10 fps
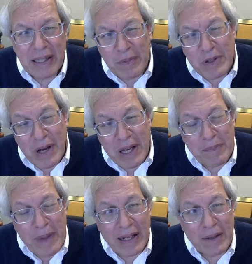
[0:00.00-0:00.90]
Let me try to
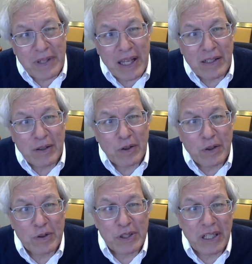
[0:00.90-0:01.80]
back up that
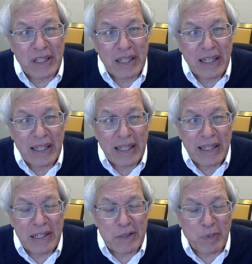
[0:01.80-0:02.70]
conclusion
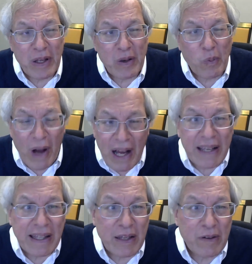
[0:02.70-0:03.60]
and explain
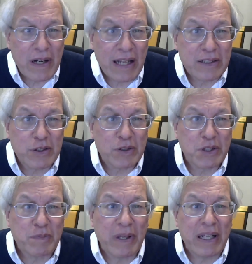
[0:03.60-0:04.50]
why the internet and
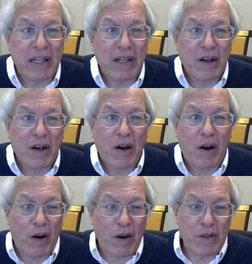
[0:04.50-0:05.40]
social media
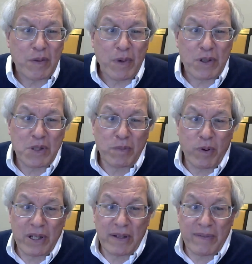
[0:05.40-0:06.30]
are the most
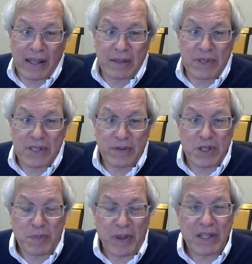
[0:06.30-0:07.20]
important developments for
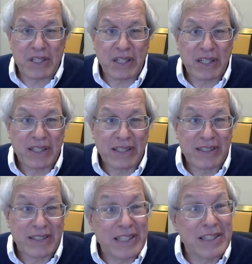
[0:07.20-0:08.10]
speech
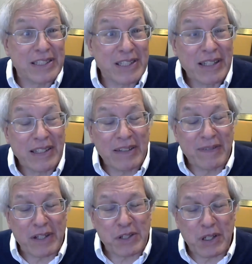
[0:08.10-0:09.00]
since the
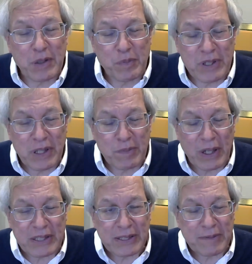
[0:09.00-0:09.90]
invention of the printing
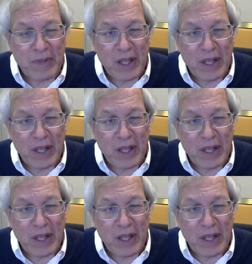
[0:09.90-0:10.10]
press.